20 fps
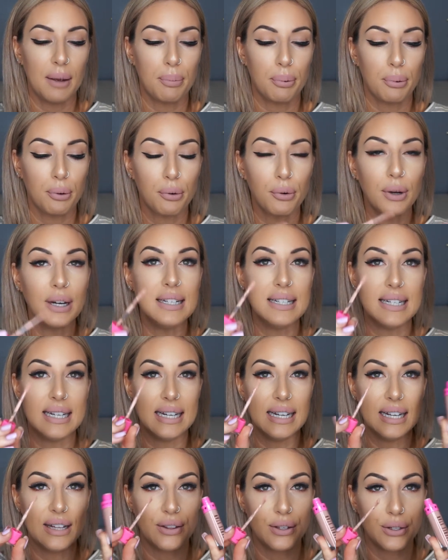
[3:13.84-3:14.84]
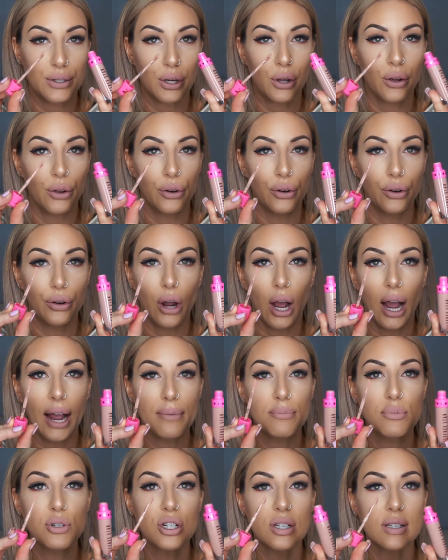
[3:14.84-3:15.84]
pretty, the tone.
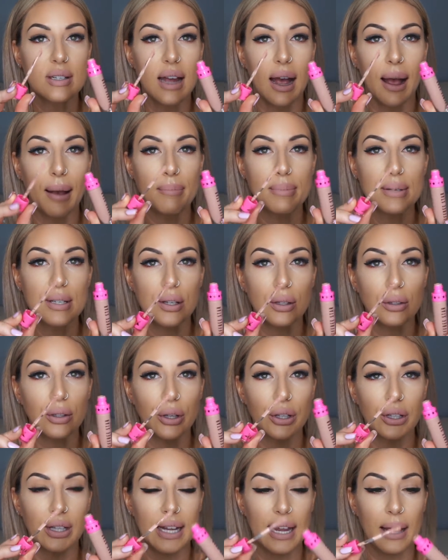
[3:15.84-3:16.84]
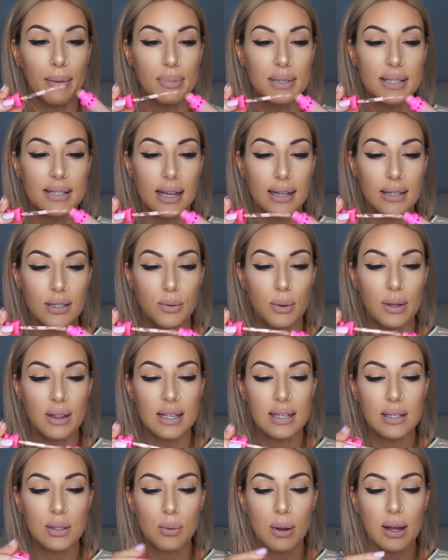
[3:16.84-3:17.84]
I'm just absolutely obsessed with
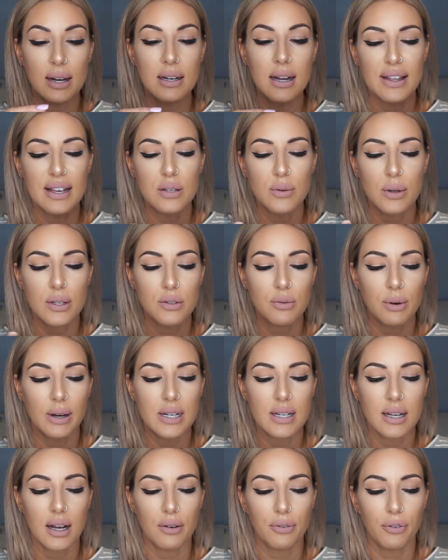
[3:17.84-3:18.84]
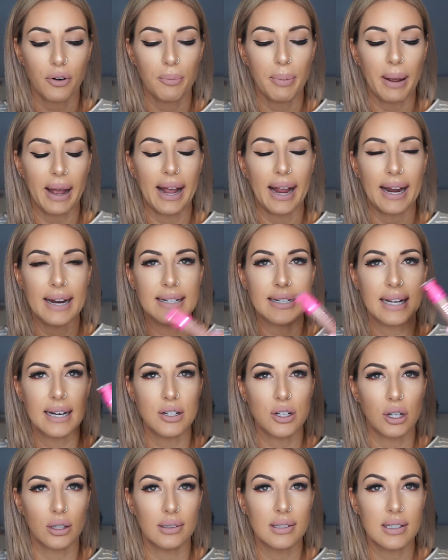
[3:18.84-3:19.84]
this one. These ones retail for about
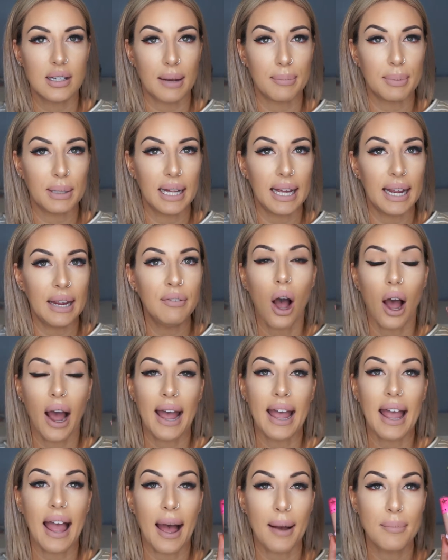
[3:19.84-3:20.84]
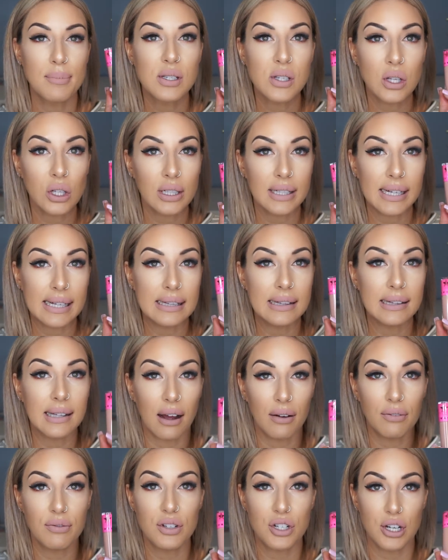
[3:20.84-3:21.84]
$18, I believe. I absolutely
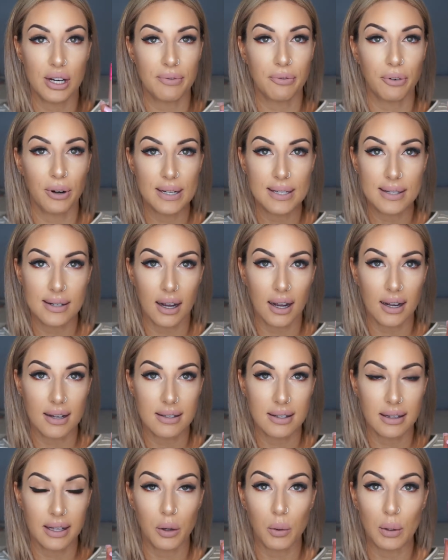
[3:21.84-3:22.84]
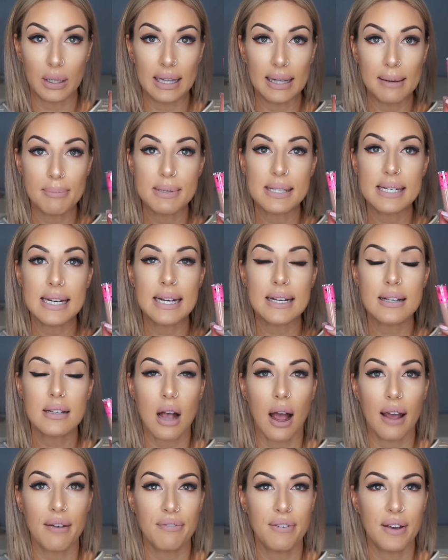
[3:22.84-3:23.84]
love JEFFREE Star's liquid lipsticks.
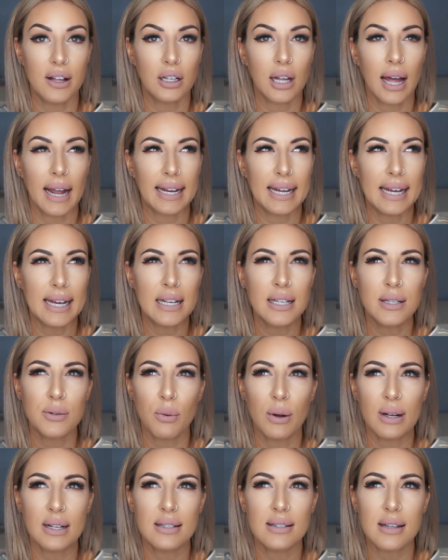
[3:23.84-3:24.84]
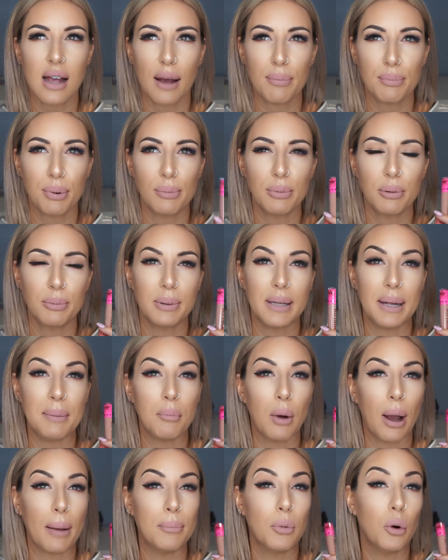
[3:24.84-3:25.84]
I feel like his ones are probably
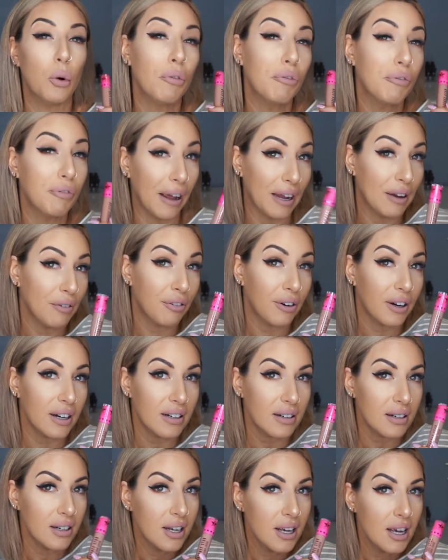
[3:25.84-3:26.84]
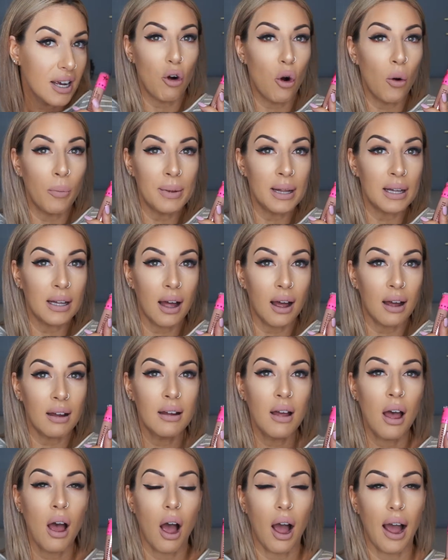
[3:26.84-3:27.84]
my more favorite
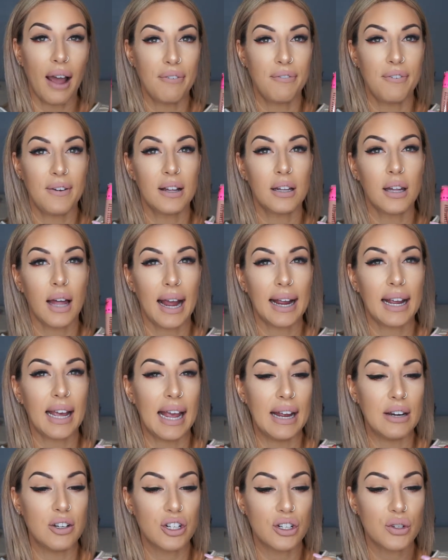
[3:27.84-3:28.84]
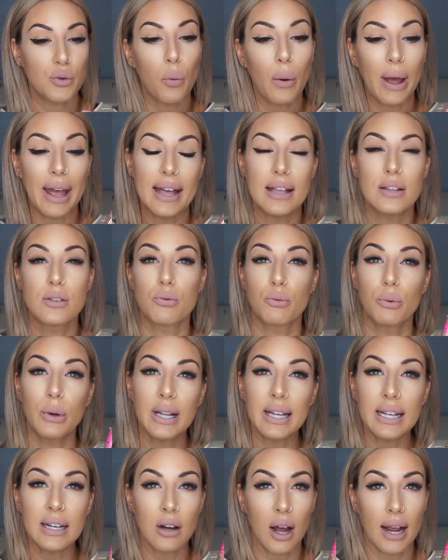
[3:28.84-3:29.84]
formula. I feel like it just wears
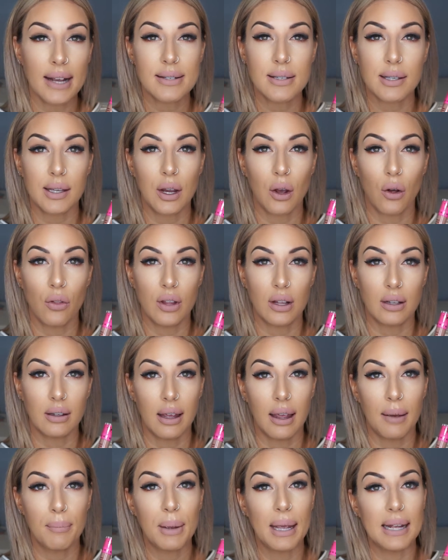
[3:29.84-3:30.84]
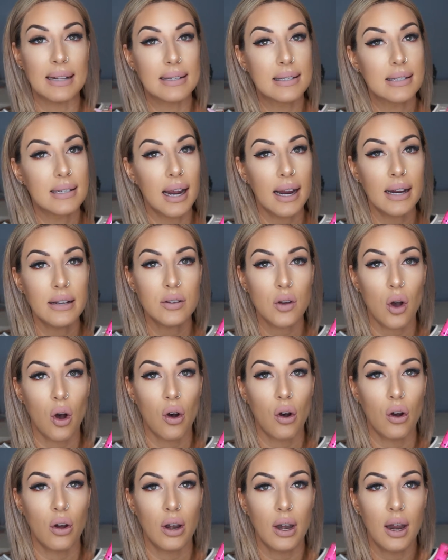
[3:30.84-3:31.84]
really nicely on the lip. It stays
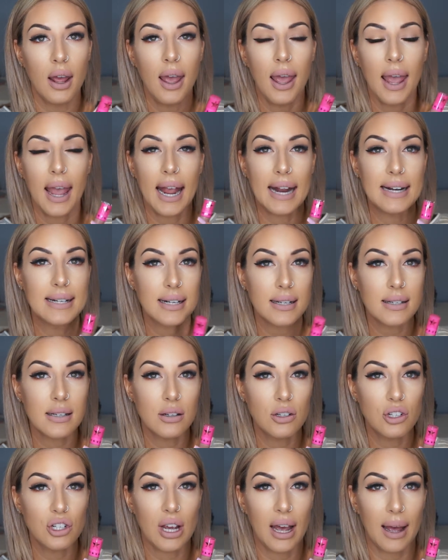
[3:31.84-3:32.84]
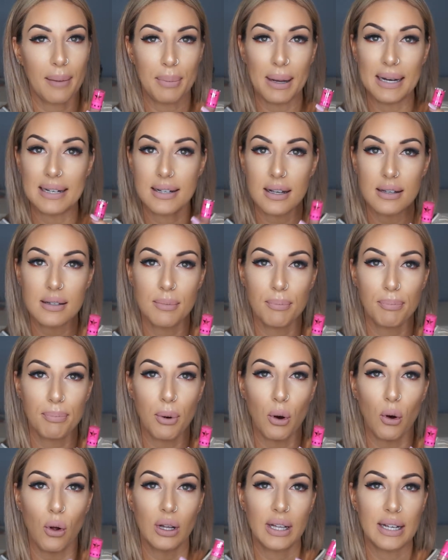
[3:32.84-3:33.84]
on, it doesn't chap, it doesn't
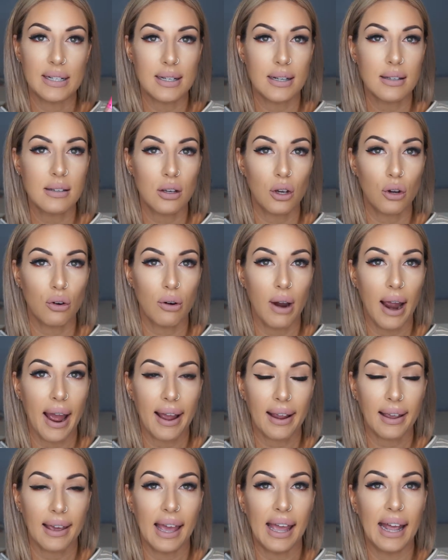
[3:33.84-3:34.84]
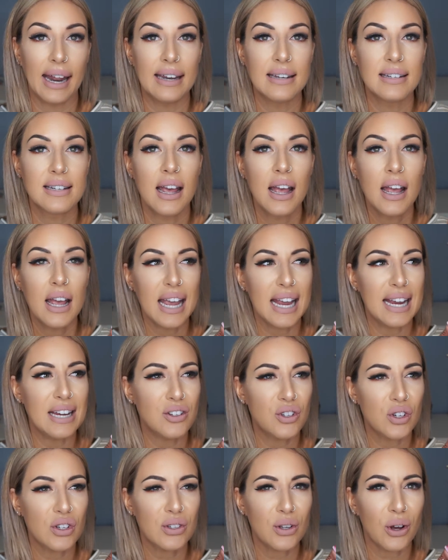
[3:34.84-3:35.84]
ball, it doesn't crack, and
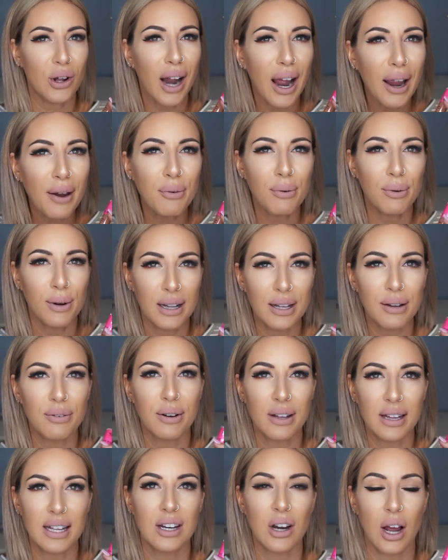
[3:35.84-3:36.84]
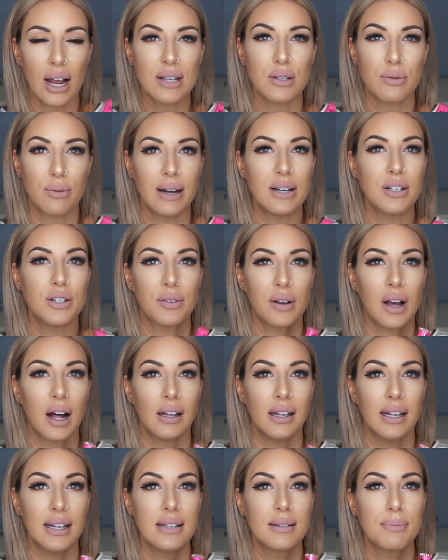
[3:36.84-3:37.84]
he's just got a really, really nice range of
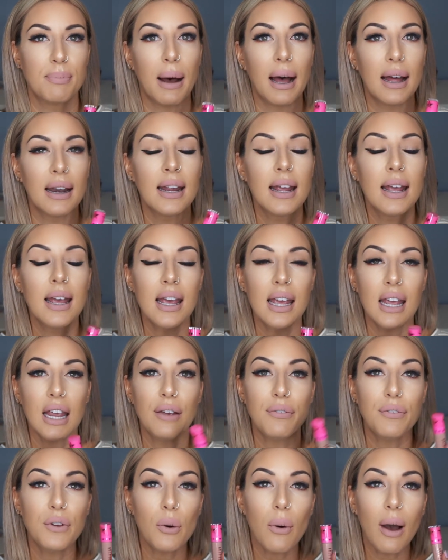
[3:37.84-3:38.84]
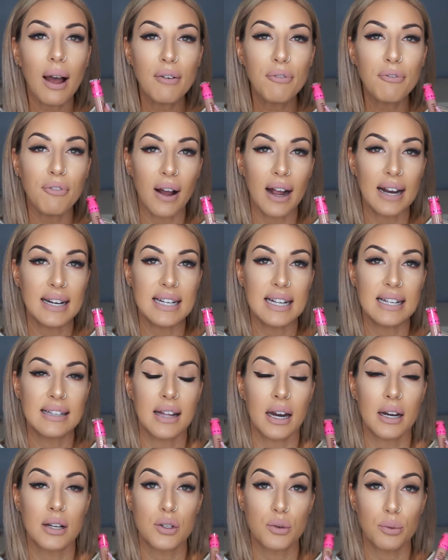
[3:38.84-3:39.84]
colors. But if you are finding
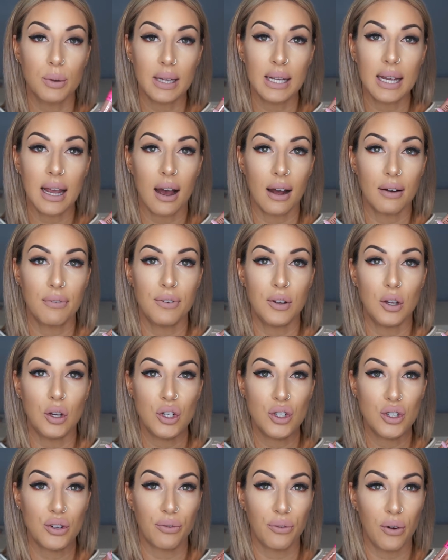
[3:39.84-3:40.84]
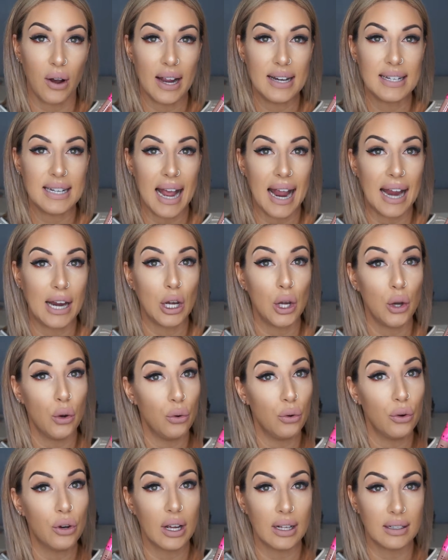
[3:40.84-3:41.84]
that it's really hard for you to find a
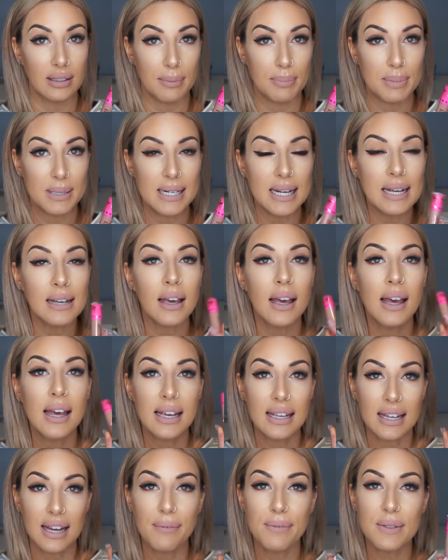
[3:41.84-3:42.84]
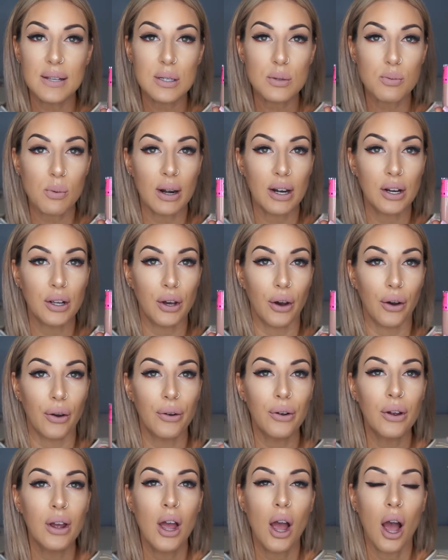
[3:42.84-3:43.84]
nude lipstick, give this one a
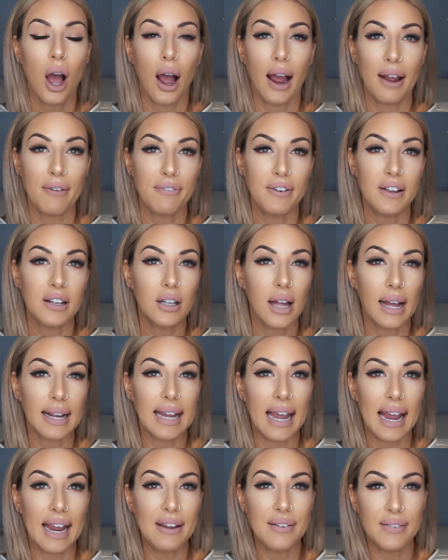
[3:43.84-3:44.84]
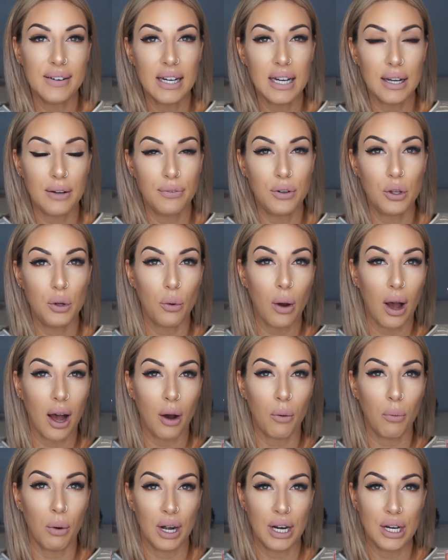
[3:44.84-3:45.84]
go. I feel like even if you
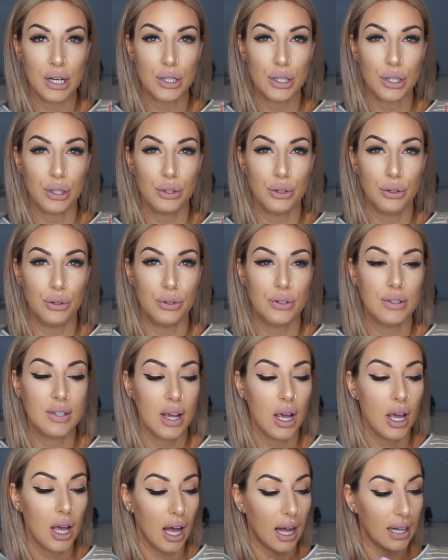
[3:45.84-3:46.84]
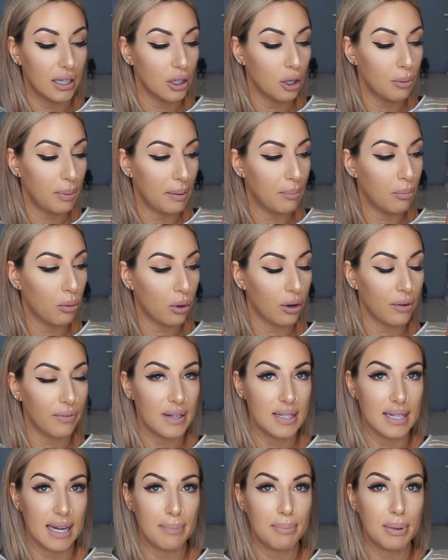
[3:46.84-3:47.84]
are wanting to use a little bit more of
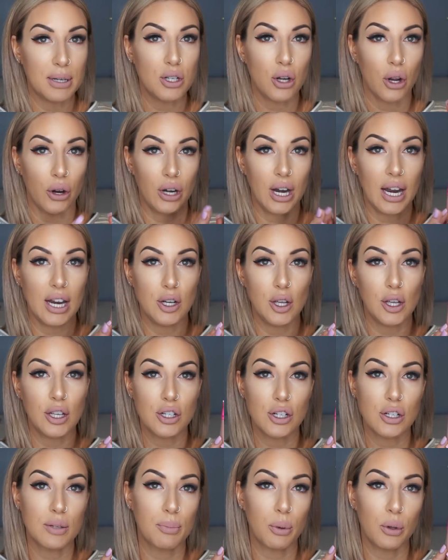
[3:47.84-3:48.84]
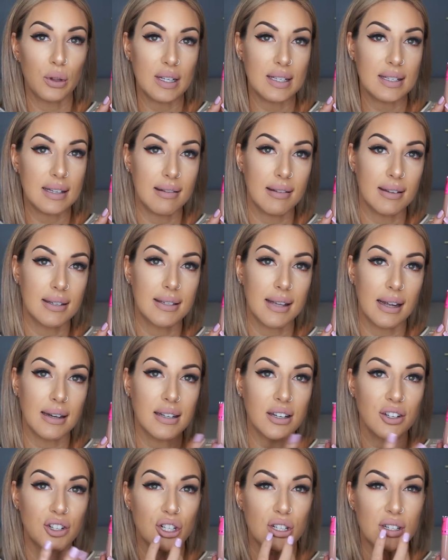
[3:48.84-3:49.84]
a deeper toner and you can just put this in the
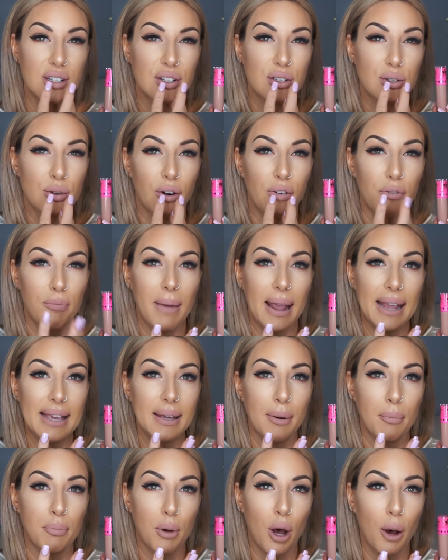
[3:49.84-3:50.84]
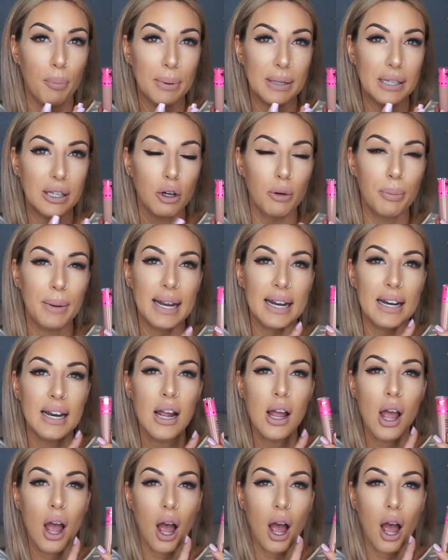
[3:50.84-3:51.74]
center just to sort of make it pop a little bit,